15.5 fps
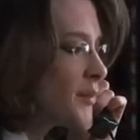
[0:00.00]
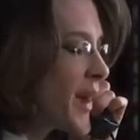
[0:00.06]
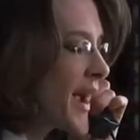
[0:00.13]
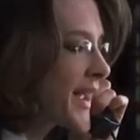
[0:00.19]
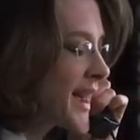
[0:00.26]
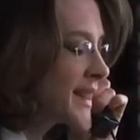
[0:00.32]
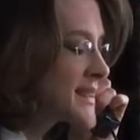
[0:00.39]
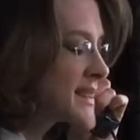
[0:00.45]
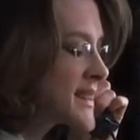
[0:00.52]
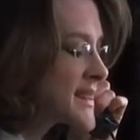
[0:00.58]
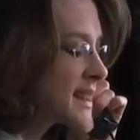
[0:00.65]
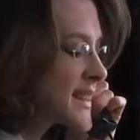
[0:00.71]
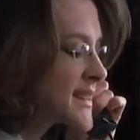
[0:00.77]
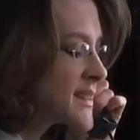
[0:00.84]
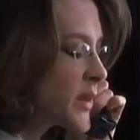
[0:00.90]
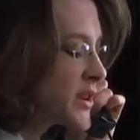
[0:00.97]
My guess
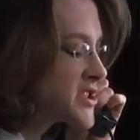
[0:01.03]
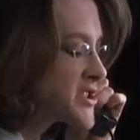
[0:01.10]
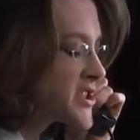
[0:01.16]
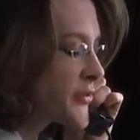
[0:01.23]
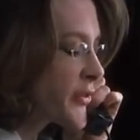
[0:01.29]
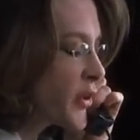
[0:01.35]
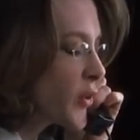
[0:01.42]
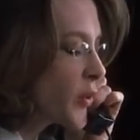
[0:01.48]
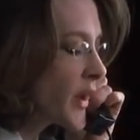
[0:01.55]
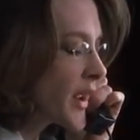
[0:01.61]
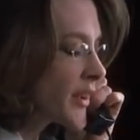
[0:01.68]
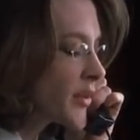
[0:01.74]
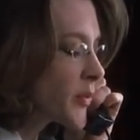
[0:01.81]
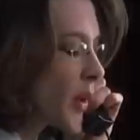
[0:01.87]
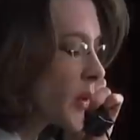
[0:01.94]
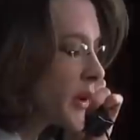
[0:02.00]
is as much as a few
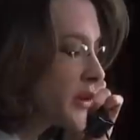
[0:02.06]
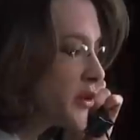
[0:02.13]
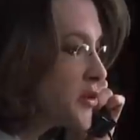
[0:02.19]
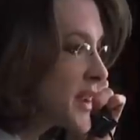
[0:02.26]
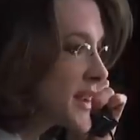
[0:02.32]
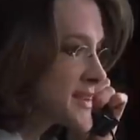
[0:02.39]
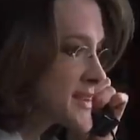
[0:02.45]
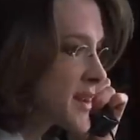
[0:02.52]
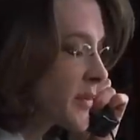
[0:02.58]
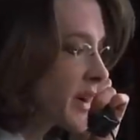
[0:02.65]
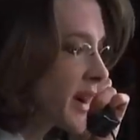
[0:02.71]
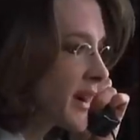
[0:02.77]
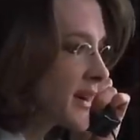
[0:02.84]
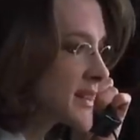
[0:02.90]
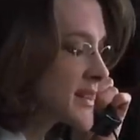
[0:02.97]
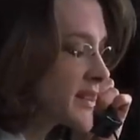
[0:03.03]
weeks, but we do need
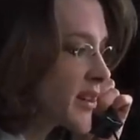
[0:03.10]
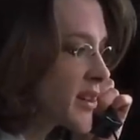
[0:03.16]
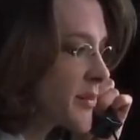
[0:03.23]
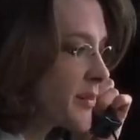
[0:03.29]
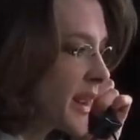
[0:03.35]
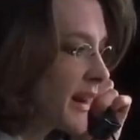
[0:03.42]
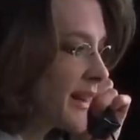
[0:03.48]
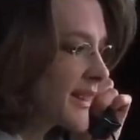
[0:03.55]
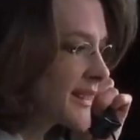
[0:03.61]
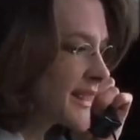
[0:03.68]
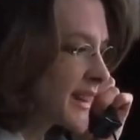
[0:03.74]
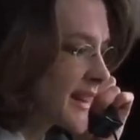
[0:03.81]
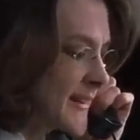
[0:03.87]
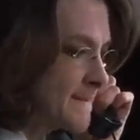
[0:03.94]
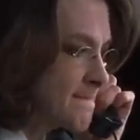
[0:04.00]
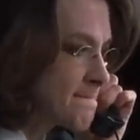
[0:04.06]
somebody to start
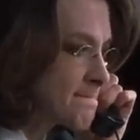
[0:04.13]
immediately.